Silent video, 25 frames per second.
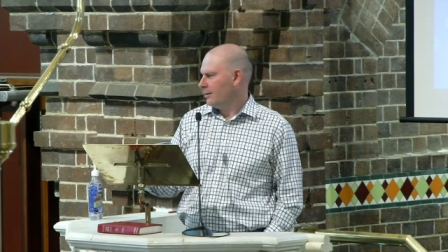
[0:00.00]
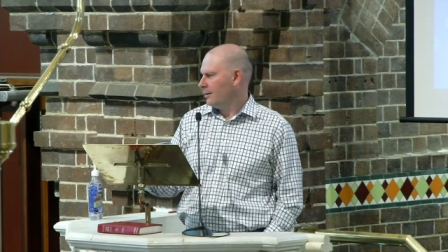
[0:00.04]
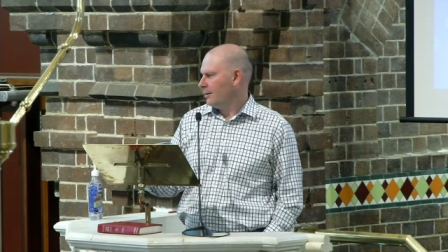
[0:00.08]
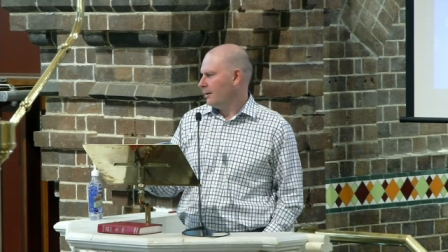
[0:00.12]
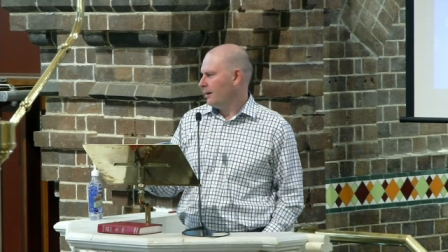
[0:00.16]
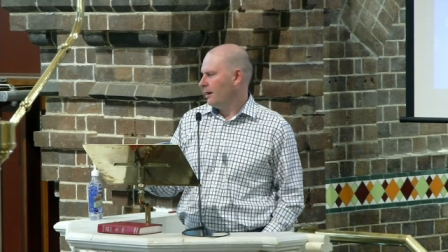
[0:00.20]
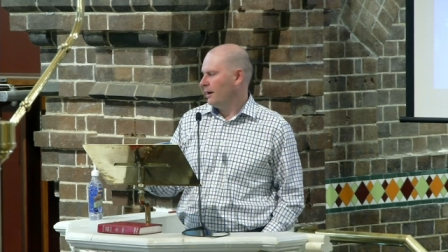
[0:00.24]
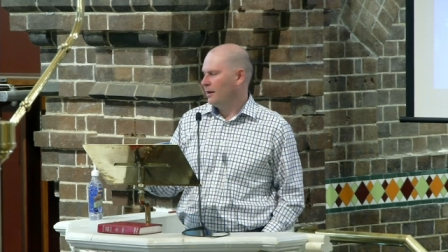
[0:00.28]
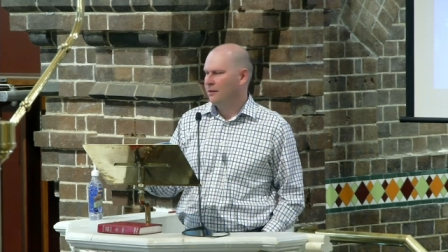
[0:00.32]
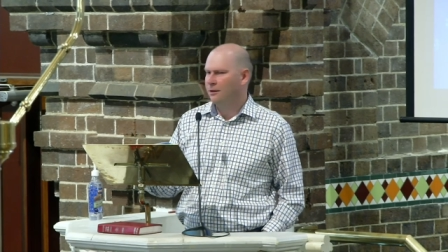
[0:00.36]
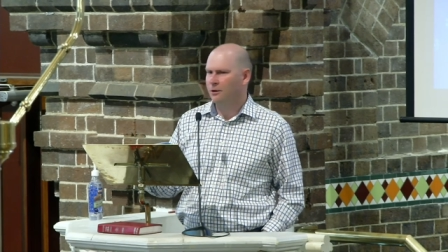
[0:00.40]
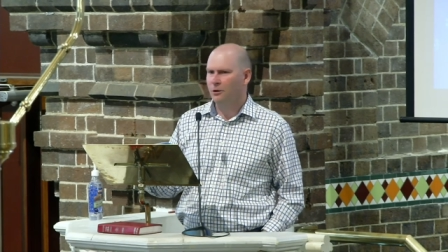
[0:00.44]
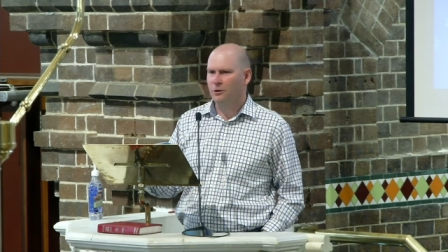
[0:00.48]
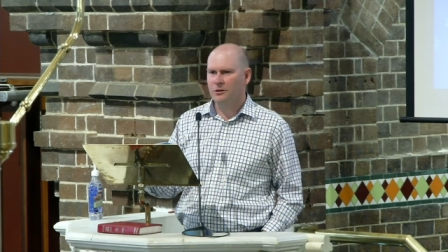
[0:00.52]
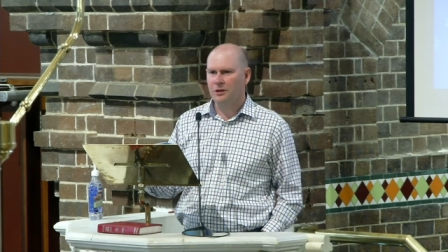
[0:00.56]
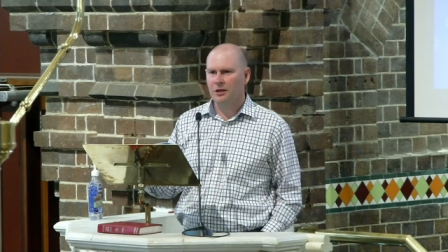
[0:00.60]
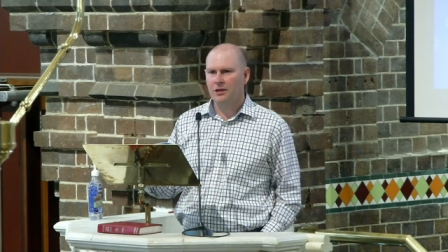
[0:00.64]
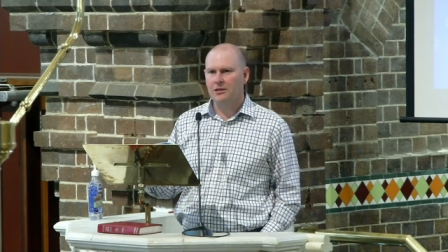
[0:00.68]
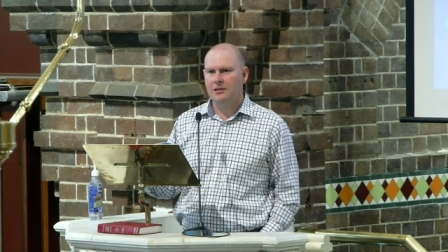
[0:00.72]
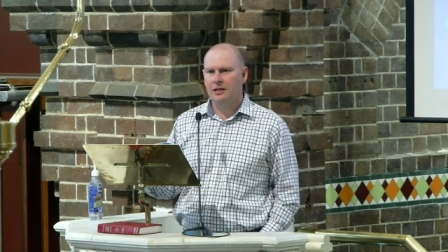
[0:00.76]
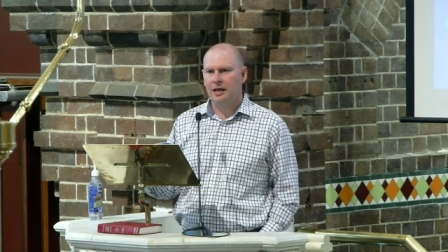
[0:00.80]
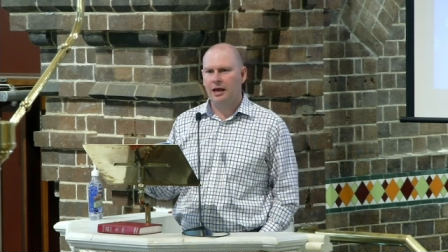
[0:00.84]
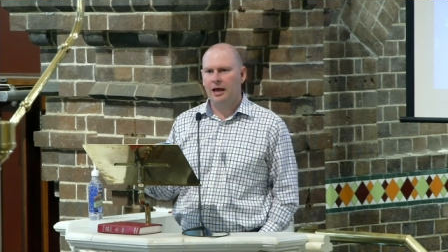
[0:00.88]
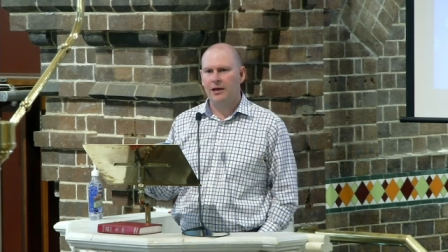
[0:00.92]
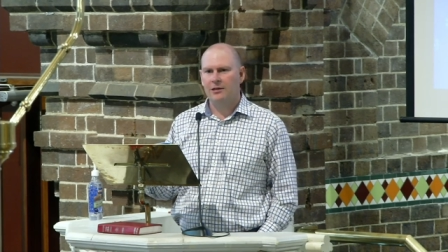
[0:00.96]
and they've got their
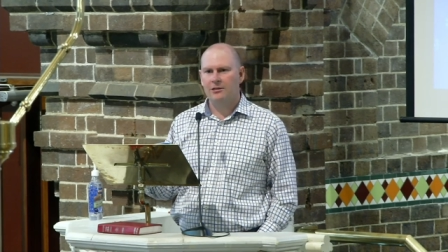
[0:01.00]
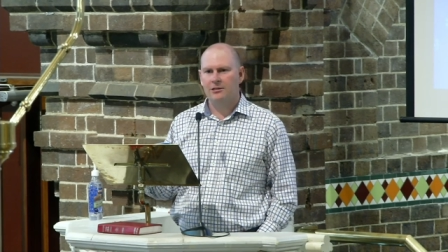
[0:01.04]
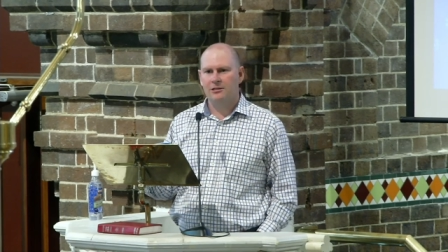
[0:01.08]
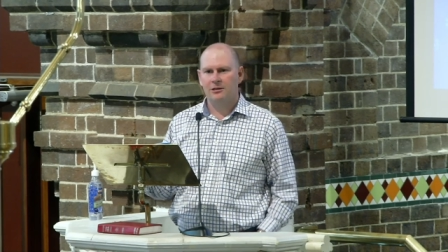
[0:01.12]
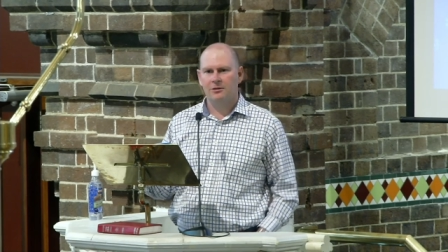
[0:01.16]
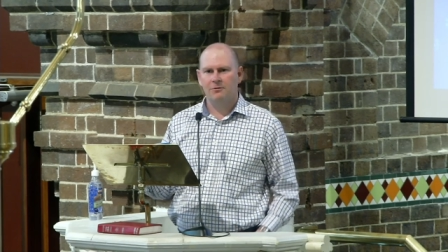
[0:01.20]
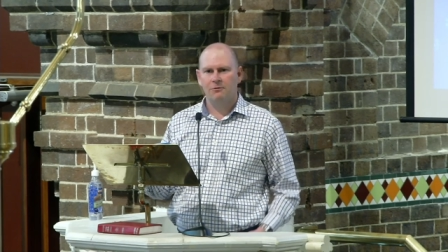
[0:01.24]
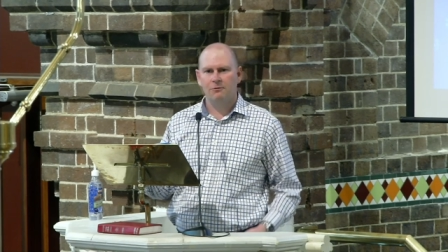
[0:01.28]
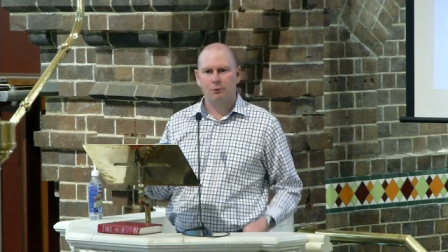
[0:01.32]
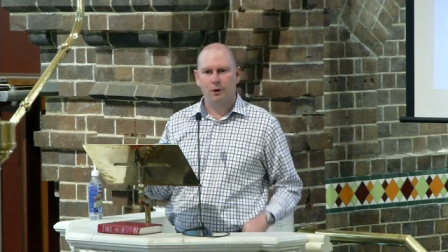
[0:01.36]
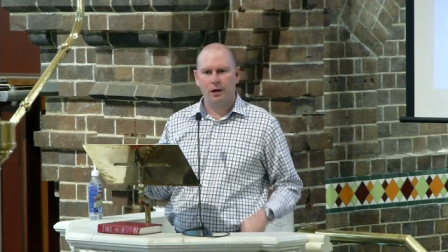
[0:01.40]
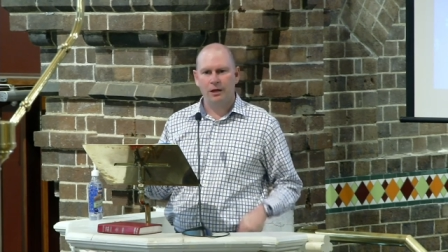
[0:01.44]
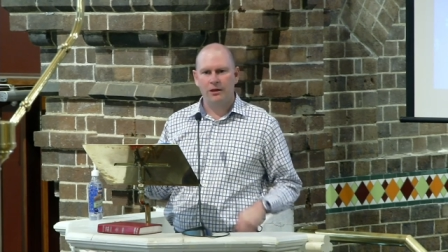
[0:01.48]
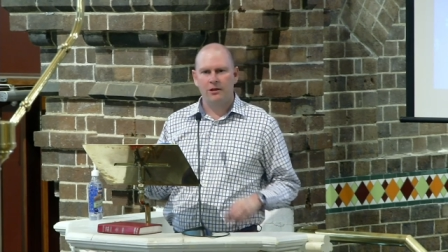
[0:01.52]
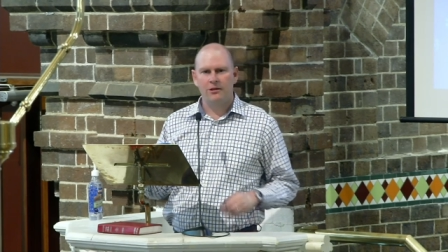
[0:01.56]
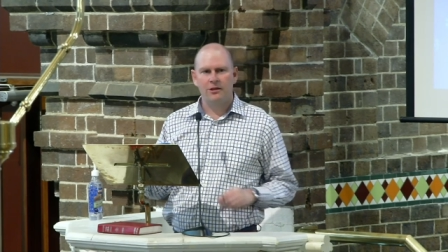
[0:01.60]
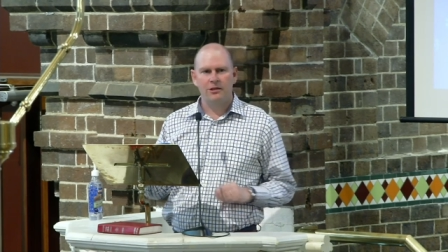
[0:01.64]
doubts of whether this